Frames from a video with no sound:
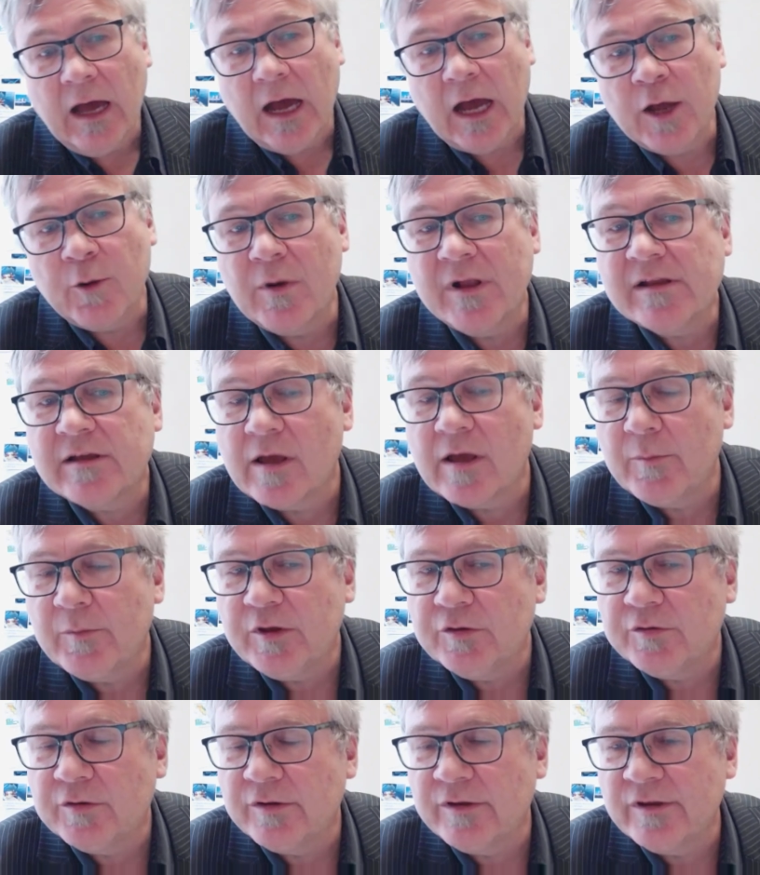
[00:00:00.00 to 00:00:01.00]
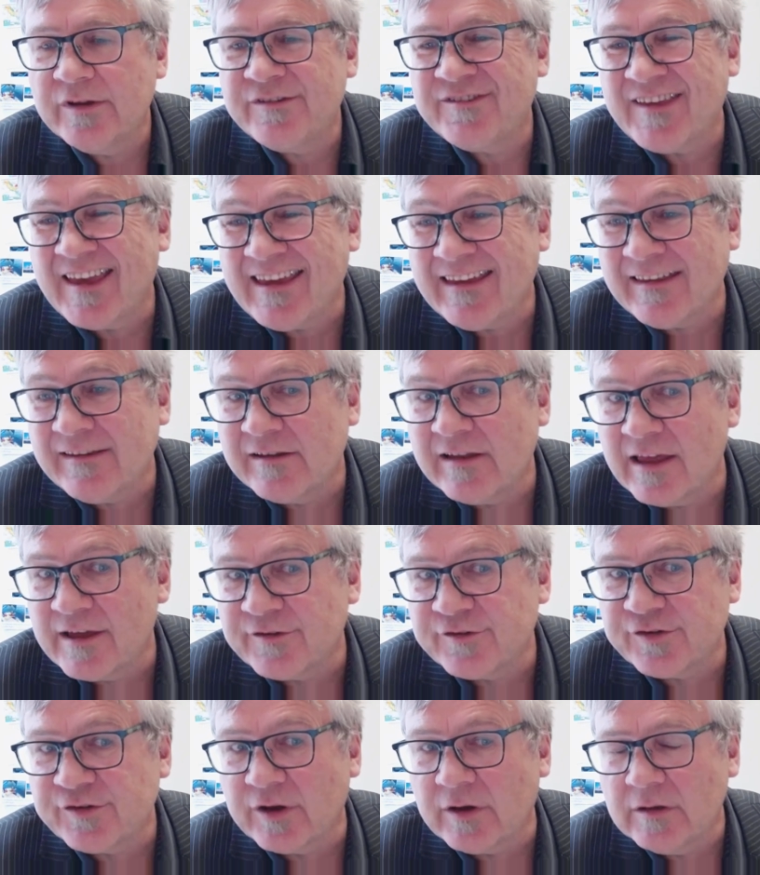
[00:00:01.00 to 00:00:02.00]
I welcome you to the second
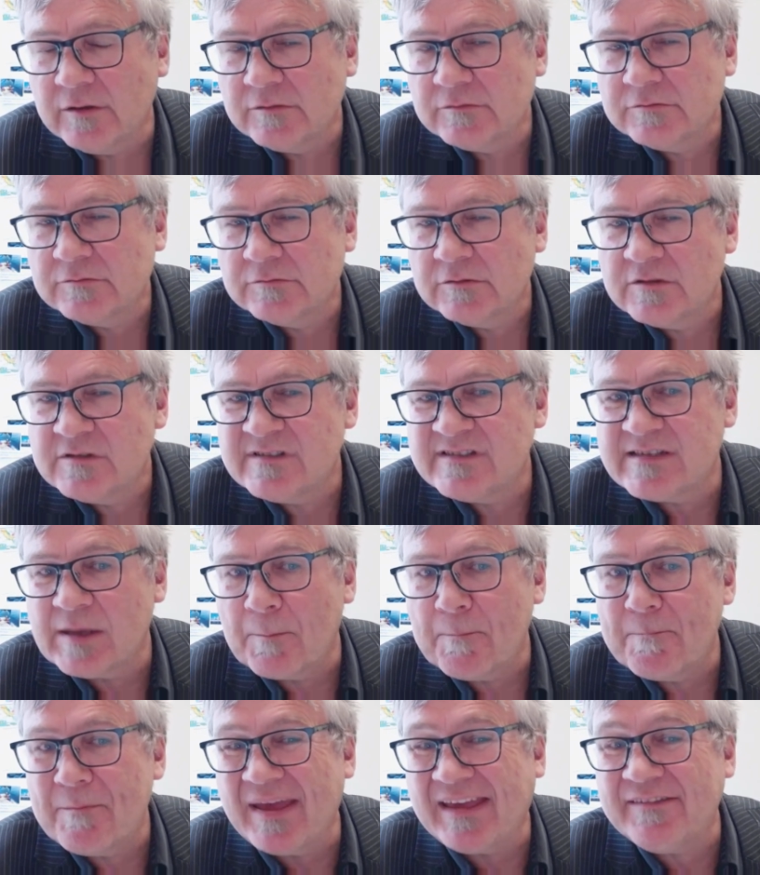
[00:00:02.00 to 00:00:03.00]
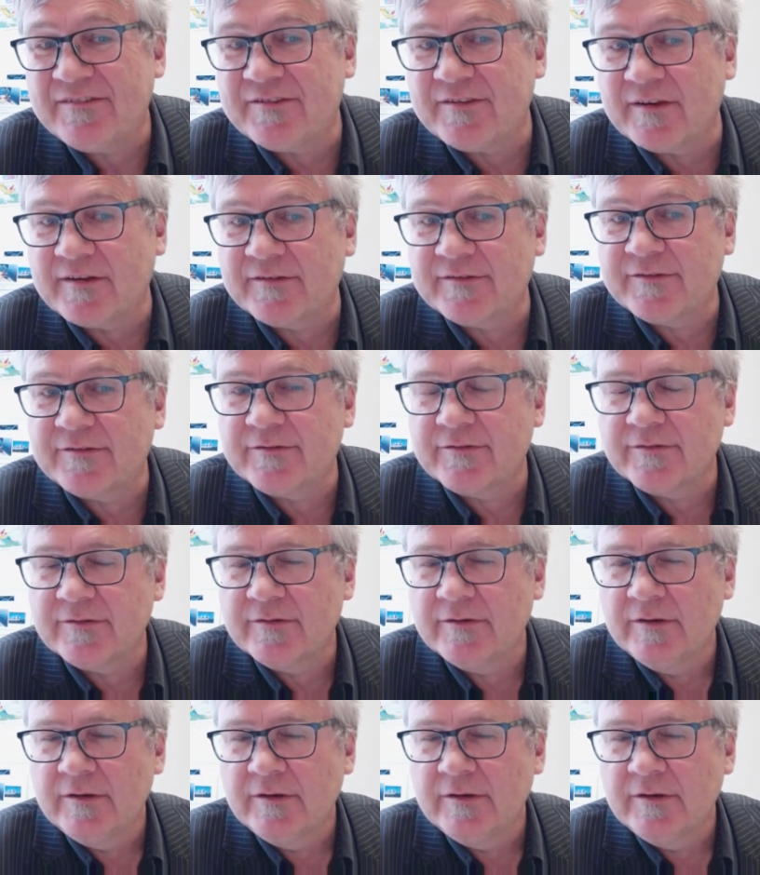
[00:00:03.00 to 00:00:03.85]
lecture, Some Basics.